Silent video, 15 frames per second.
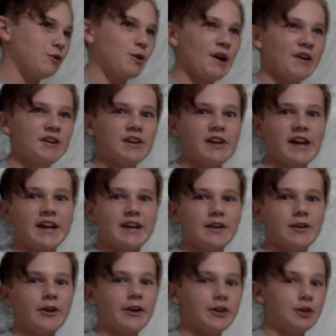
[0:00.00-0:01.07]
you are in a land
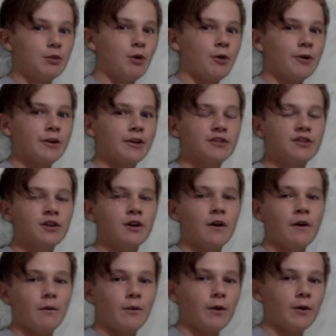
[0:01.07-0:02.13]
area and you're worrying
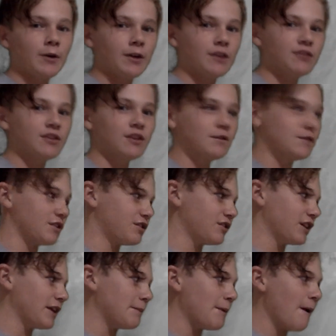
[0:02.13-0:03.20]
yourself to
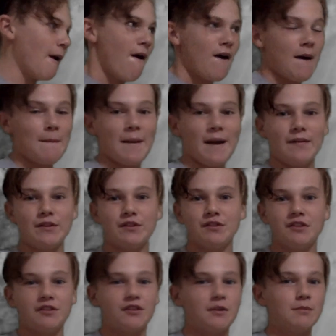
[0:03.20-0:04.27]
sleep about this
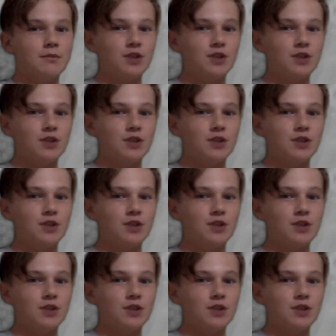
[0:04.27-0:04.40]
system,